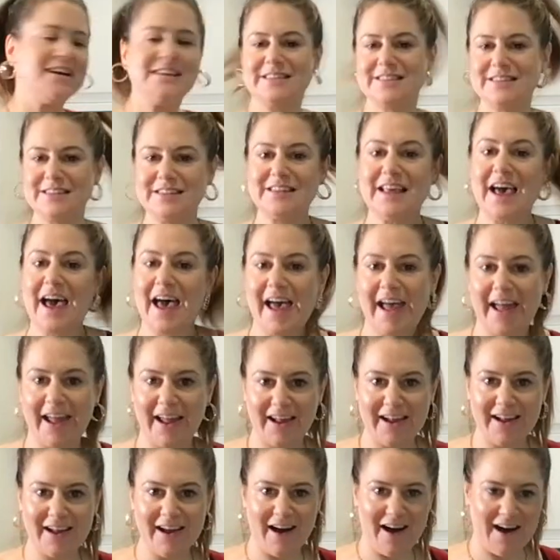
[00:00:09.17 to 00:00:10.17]

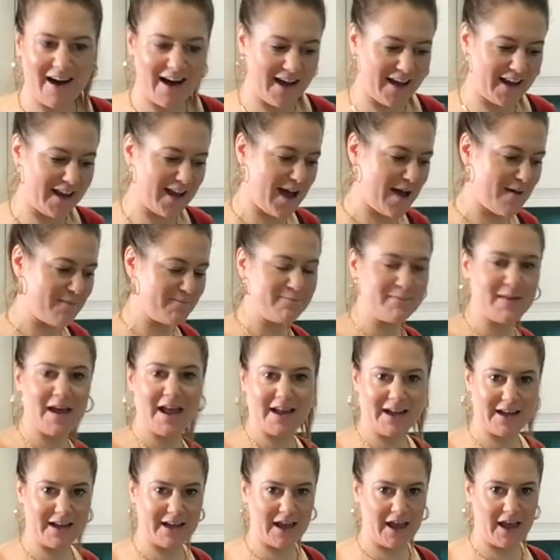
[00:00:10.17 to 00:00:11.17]
Today, I am
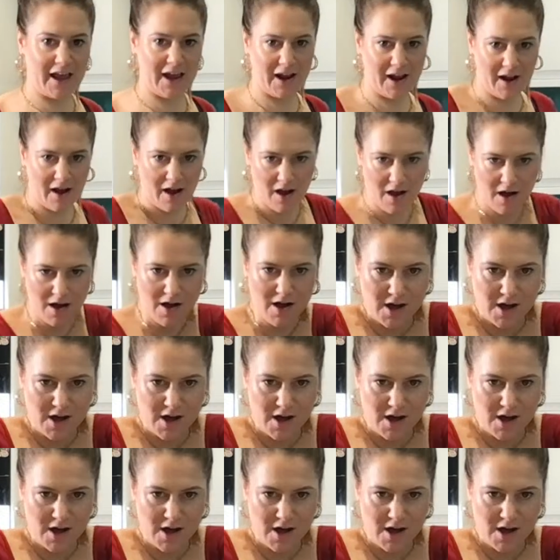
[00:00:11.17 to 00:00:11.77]
making